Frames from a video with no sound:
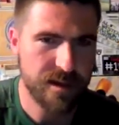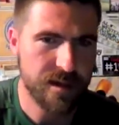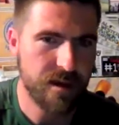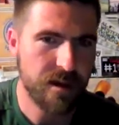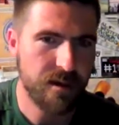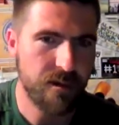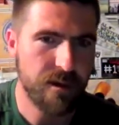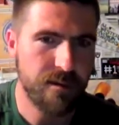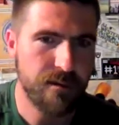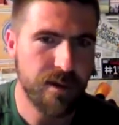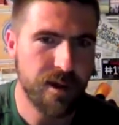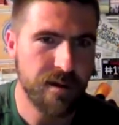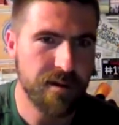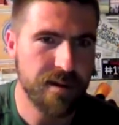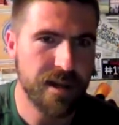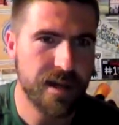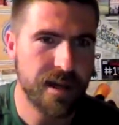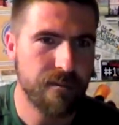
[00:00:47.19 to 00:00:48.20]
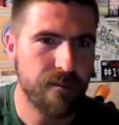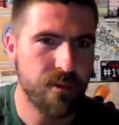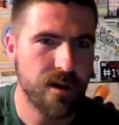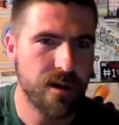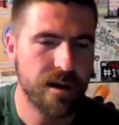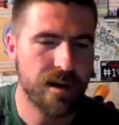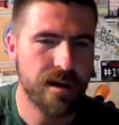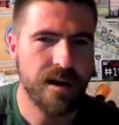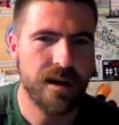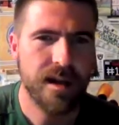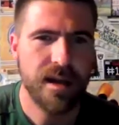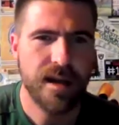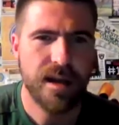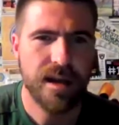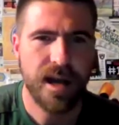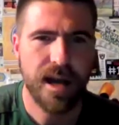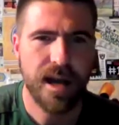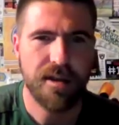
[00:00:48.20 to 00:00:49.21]
start with Middleton and Booker.
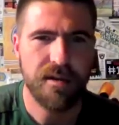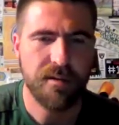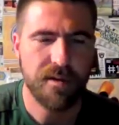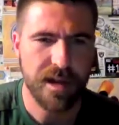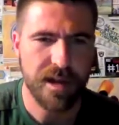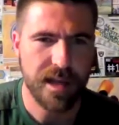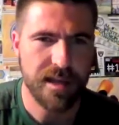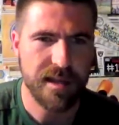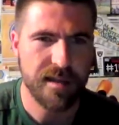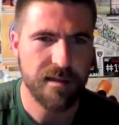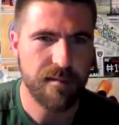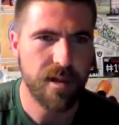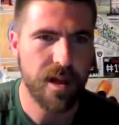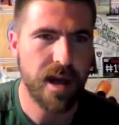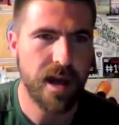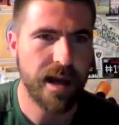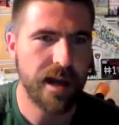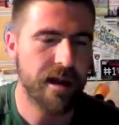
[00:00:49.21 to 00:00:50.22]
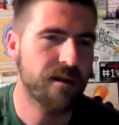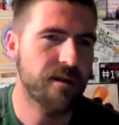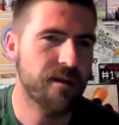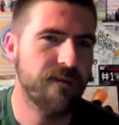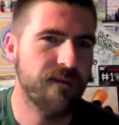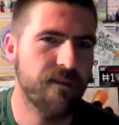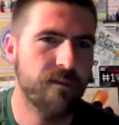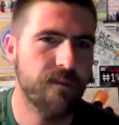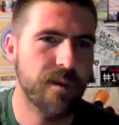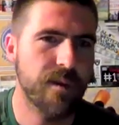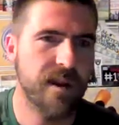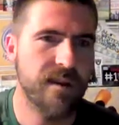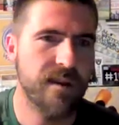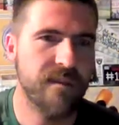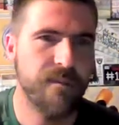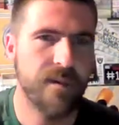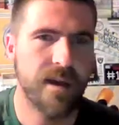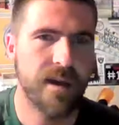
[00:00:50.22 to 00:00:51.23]
I know we'll get to the block here in a few
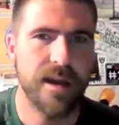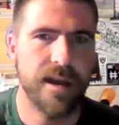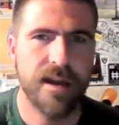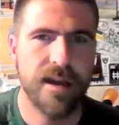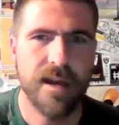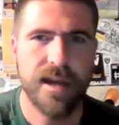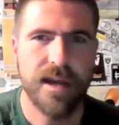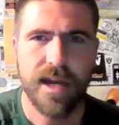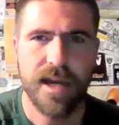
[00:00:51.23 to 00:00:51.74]
minutes, but